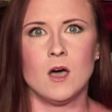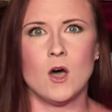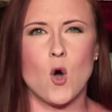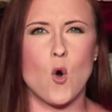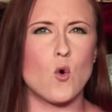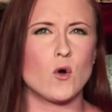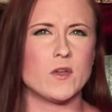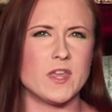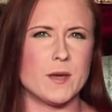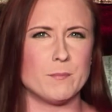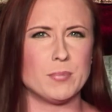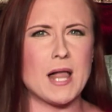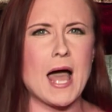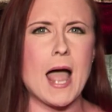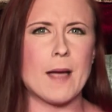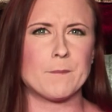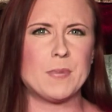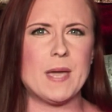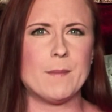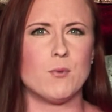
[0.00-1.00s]
Or that
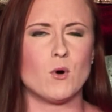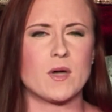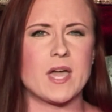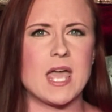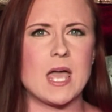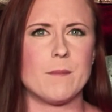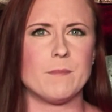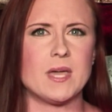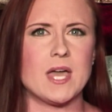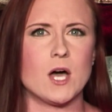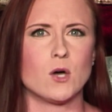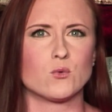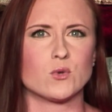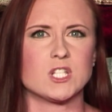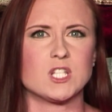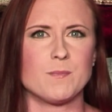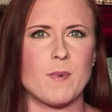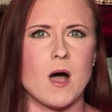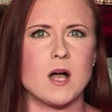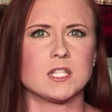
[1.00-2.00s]
black people can't be held
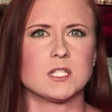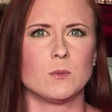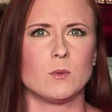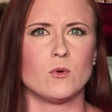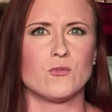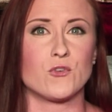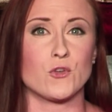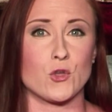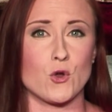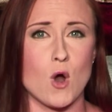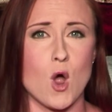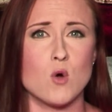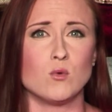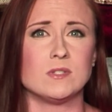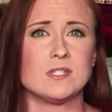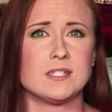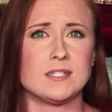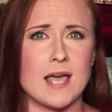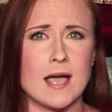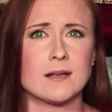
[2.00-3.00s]
responsible for their
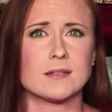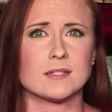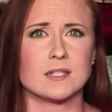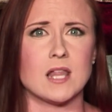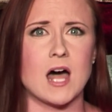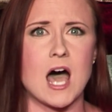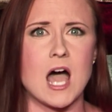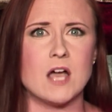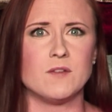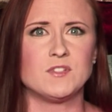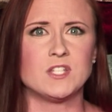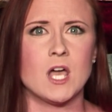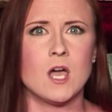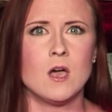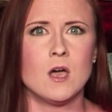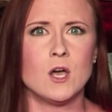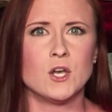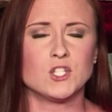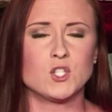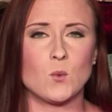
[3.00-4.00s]
own sex lives,
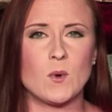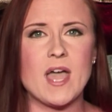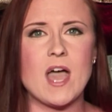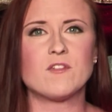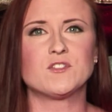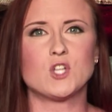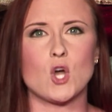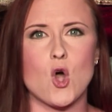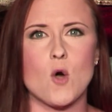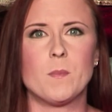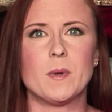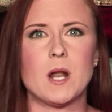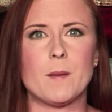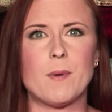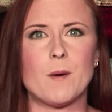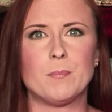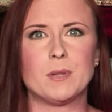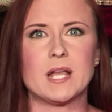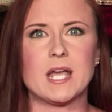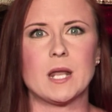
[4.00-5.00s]
so we have to open
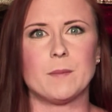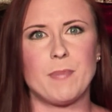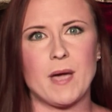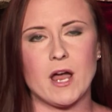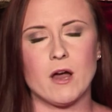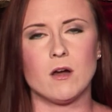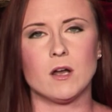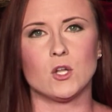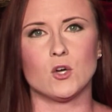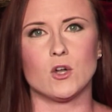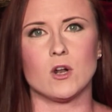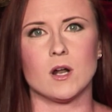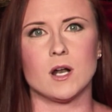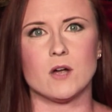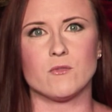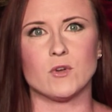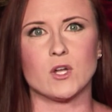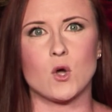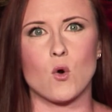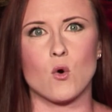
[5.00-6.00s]
up a Planned Parenthood on
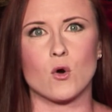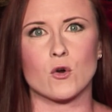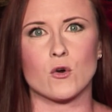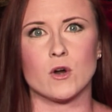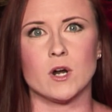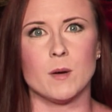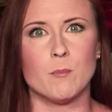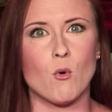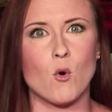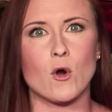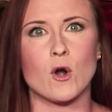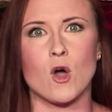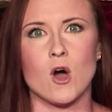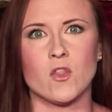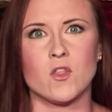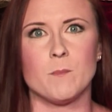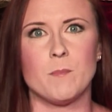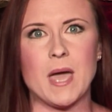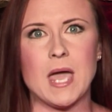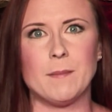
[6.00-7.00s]
every corner and abort
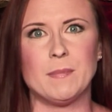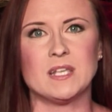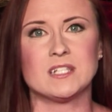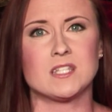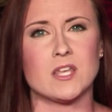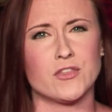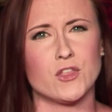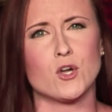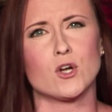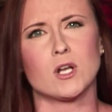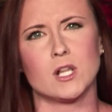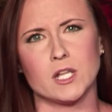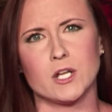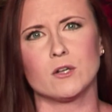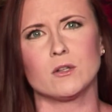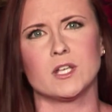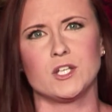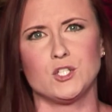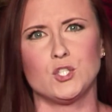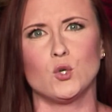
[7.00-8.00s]
all the babies that they're
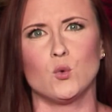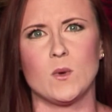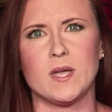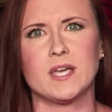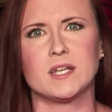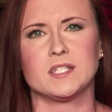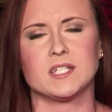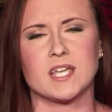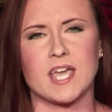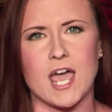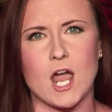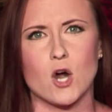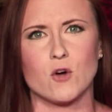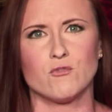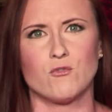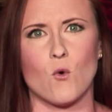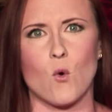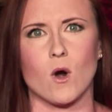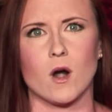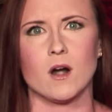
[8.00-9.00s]
clearly too weak to care
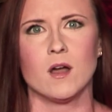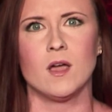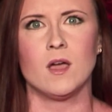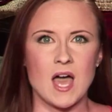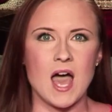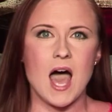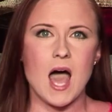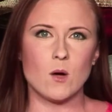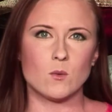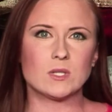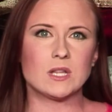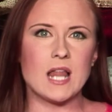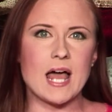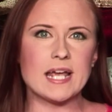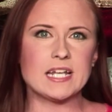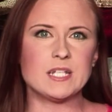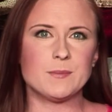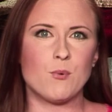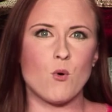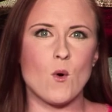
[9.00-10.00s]
for. I would
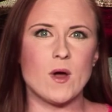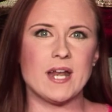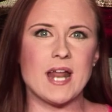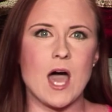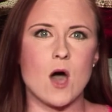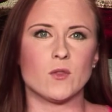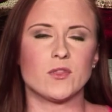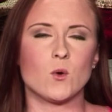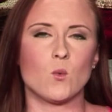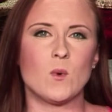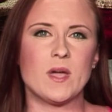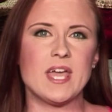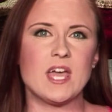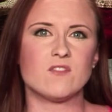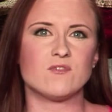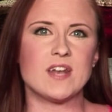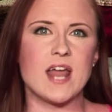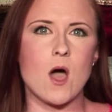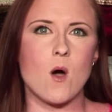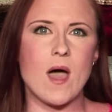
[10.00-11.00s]
like to point out that we
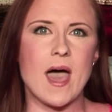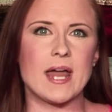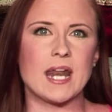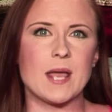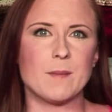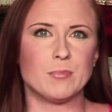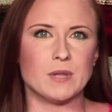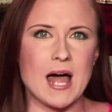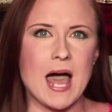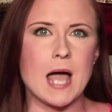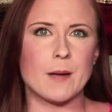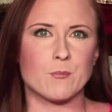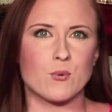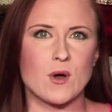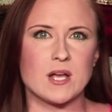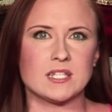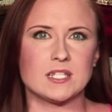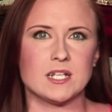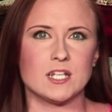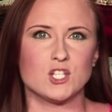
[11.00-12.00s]
have now had a black
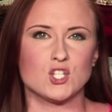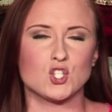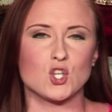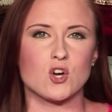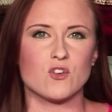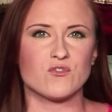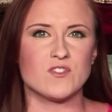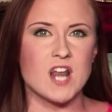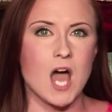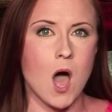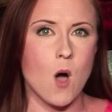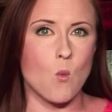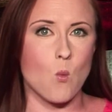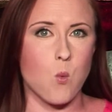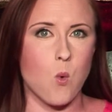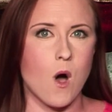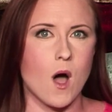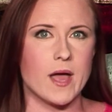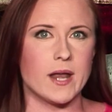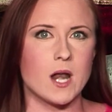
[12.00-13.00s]
president serve not
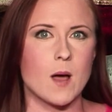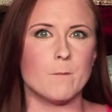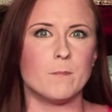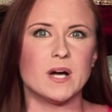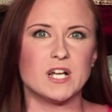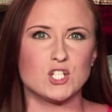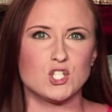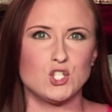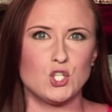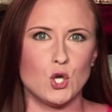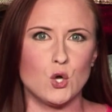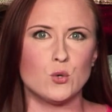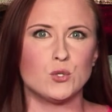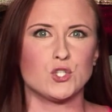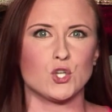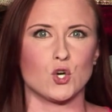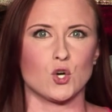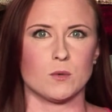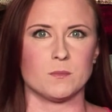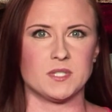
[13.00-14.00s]
one, but two
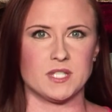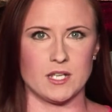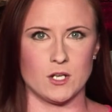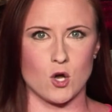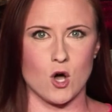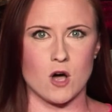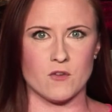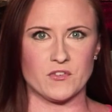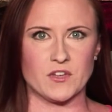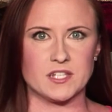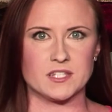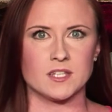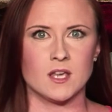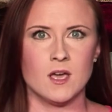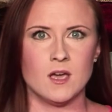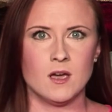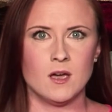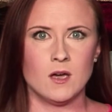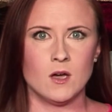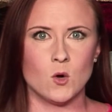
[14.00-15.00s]
terms in office.
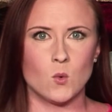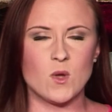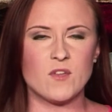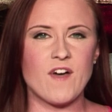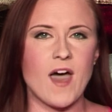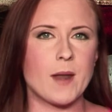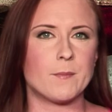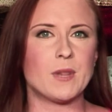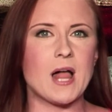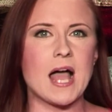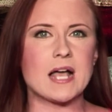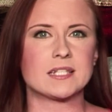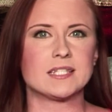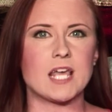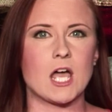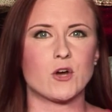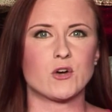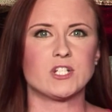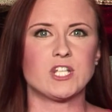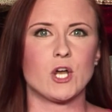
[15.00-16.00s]
We've had black
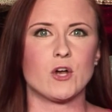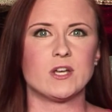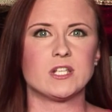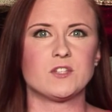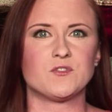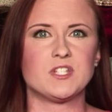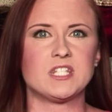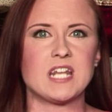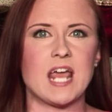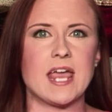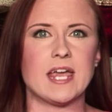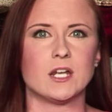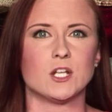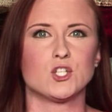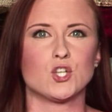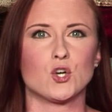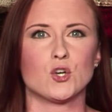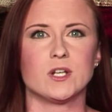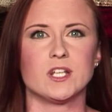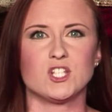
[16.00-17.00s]
secretaries of state,
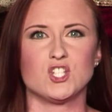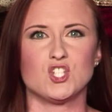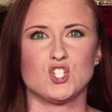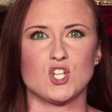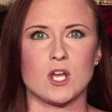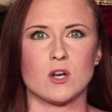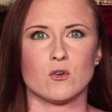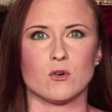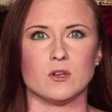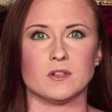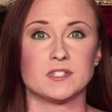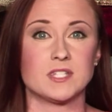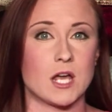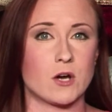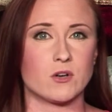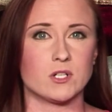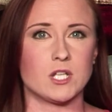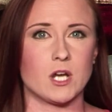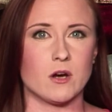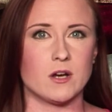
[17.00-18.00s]
attorneys general,
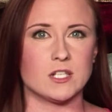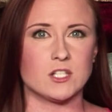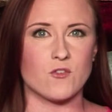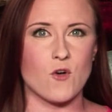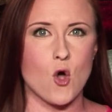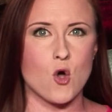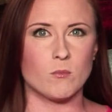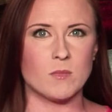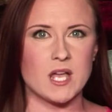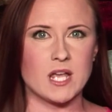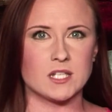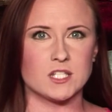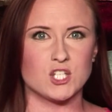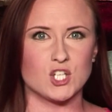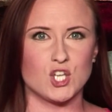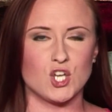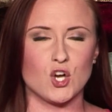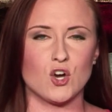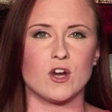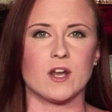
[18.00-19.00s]
secretaries of Homeland
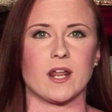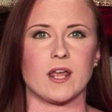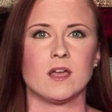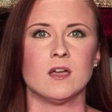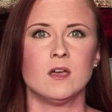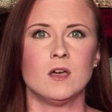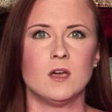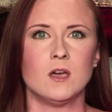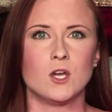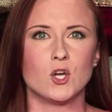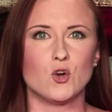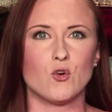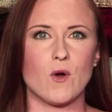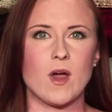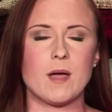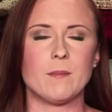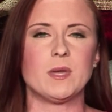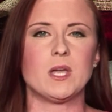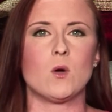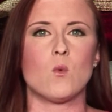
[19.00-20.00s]
Security,
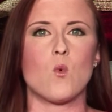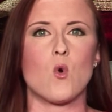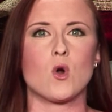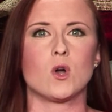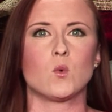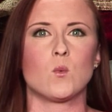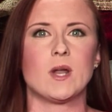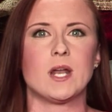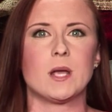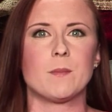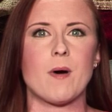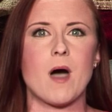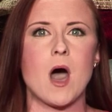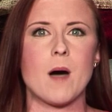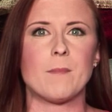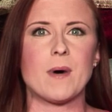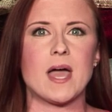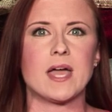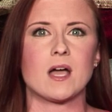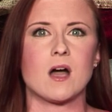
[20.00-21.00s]
Grammy award-winning
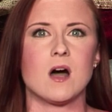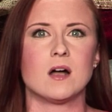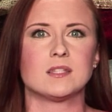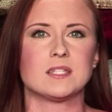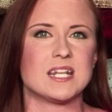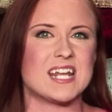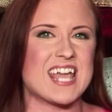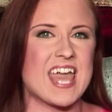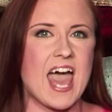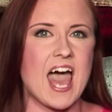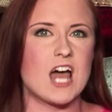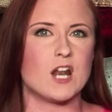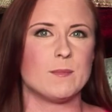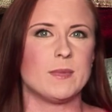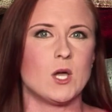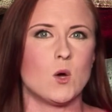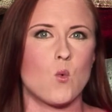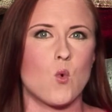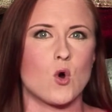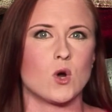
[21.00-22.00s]
pop icons and
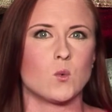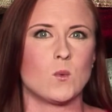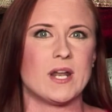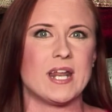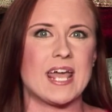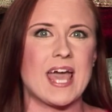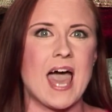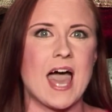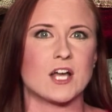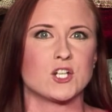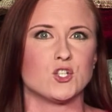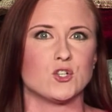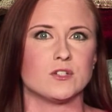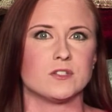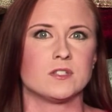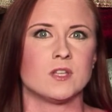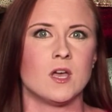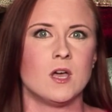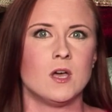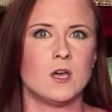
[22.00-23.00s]
Academy award-winning
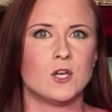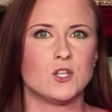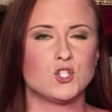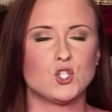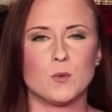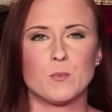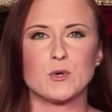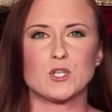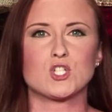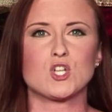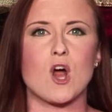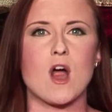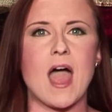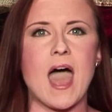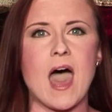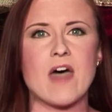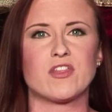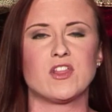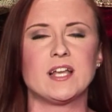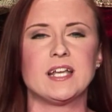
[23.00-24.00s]
actors, superstar
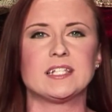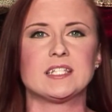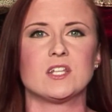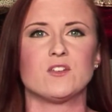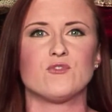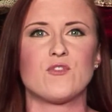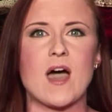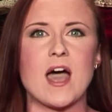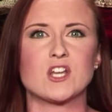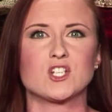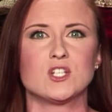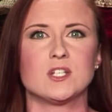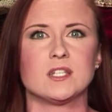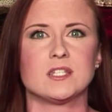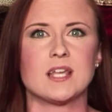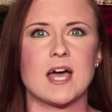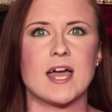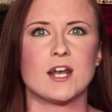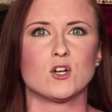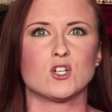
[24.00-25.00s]
athletes and fashion
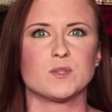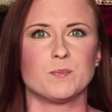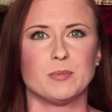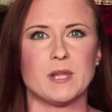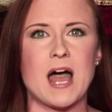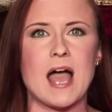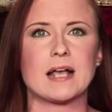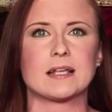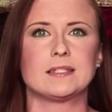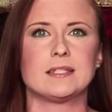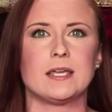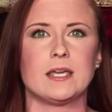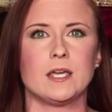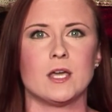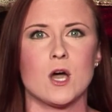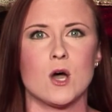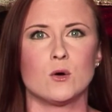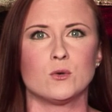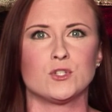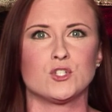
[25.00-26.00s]
designers, black
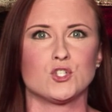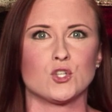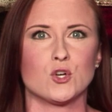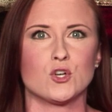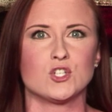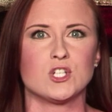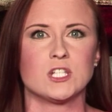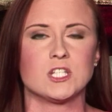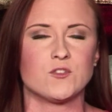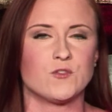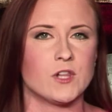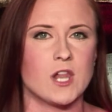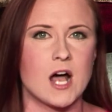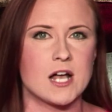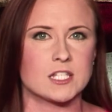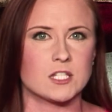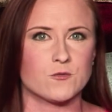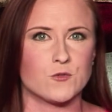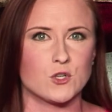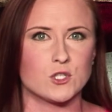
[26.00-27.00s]
CEOs, surgeons,
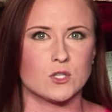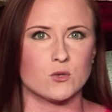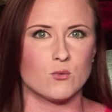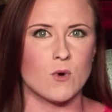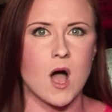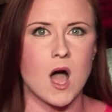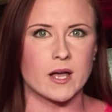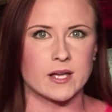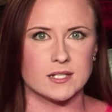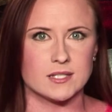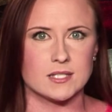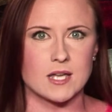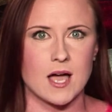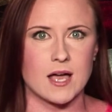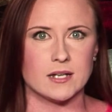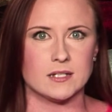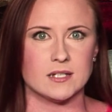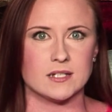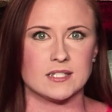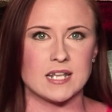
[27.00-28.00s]
philosophers, and rocket
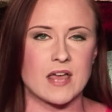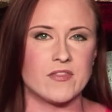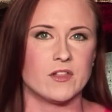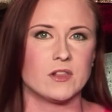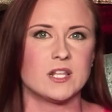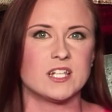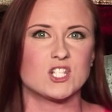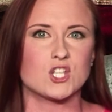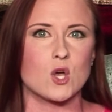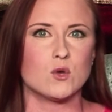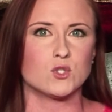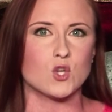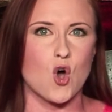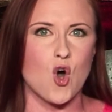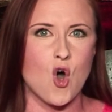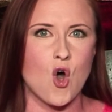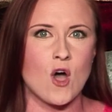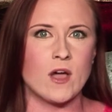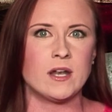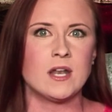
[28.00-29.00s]
scientists, and the list goes
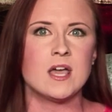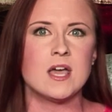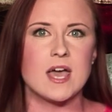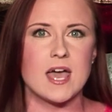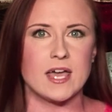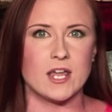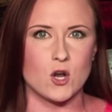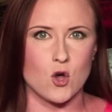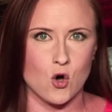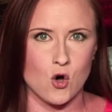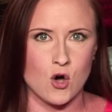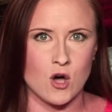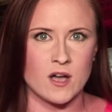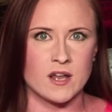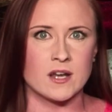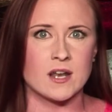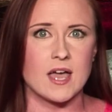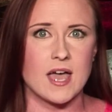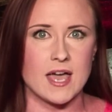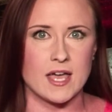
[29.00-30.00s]
on and
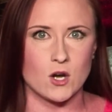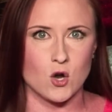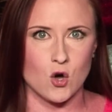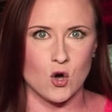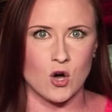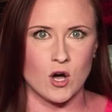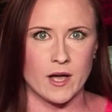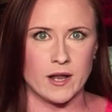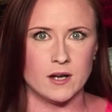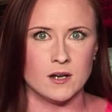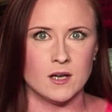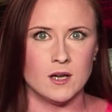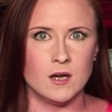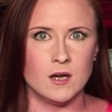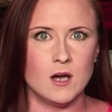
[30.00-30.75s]
on and on.